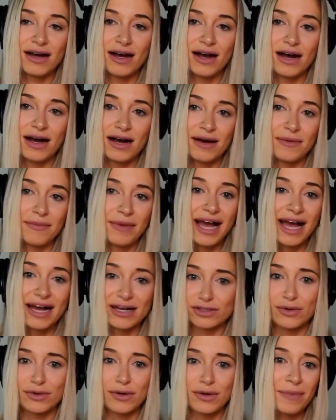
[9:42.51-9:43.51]

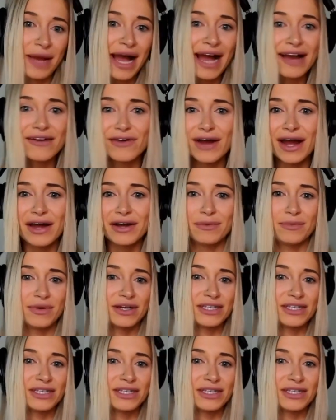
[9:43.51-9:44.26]
actual background and